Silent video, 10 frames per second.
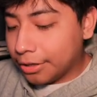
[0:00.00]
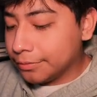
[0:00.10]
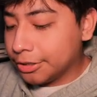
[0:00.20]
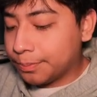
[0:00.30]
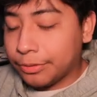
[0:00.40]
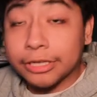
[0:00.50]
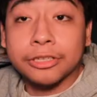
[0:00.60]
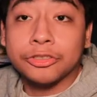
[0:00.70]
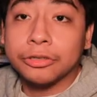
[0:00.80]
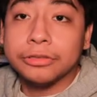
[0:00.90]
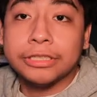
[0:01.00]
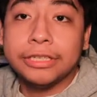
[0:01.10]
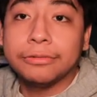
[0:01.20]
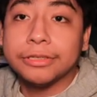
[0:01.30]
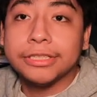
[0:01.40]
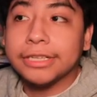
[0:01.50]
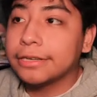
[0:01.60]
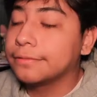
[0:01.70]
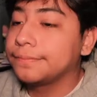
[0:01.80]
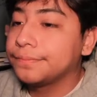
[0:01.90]
just press Ctrl T once
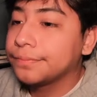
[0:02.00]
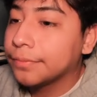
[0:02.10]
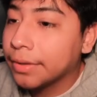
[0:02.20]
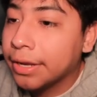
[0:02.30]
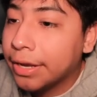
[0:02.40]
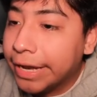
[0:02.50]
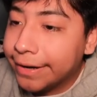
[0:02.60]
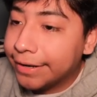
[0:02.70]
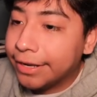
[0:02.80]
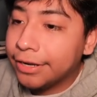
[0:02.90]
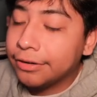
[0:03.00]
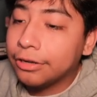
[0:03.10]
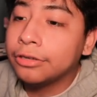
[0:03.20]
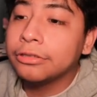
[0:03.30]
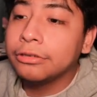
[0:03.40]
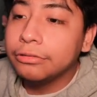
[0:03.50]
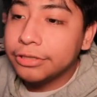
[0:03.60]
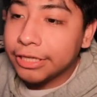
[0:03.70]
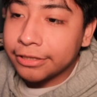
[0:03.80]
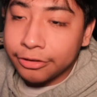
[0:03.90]
again. And then on the new
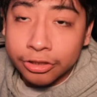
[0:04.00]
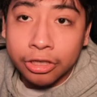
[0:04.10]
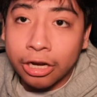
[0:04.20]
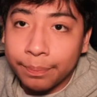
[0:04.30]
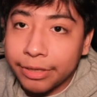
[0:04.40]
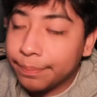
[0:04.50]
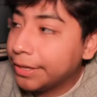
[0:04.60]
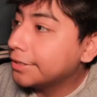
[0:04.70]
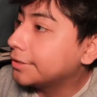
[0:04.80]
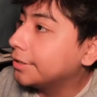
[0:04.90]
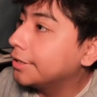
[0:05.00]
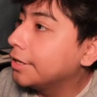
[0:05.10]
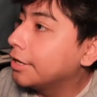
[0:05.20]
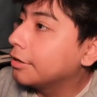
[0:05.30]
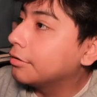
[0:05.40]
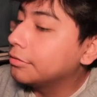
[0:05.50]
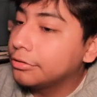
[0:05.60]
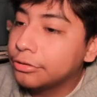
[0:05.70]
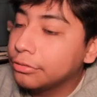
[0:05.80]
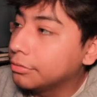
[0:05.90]
text you just copied and pasted, go
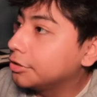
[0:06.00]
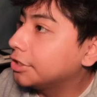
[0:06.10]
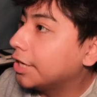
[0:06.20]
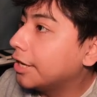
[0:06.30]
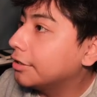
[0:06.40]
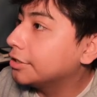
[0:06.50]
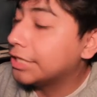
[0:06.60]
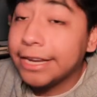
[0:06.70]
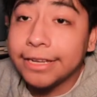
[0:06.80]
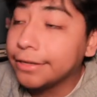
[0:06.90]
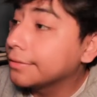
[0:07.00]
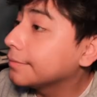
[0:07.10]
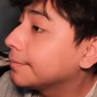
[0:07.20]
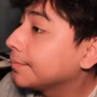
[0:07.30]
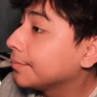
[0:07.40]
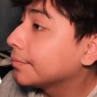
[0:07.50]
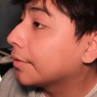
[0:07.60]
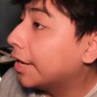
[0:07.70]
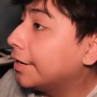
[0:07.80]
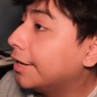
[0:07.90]
to shading,
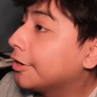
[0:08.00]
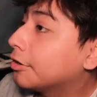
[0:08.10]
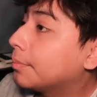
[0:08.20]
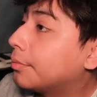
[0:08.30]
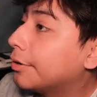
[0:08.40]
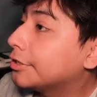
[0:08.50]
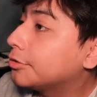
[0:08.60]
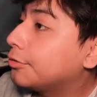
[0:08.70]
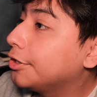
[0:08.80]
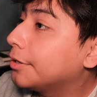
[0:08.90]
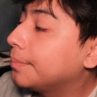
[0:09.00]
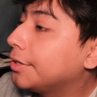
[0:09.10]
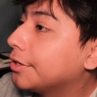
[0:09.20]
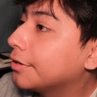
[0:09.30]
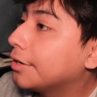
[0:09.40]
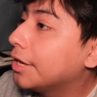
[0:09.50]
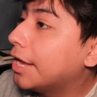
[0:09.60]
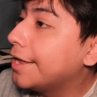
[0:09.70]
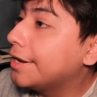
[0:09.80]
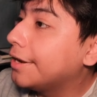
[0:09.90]
and then you're going to press 3 up here
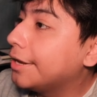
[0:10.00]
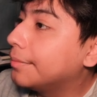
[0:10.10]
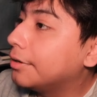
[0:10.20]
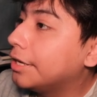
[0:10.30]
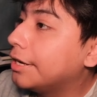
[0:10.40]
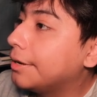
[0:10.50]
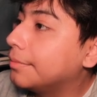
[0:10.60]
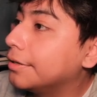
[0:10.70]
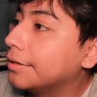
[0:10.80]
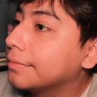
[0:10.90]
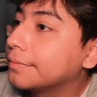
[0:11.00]
and enable it.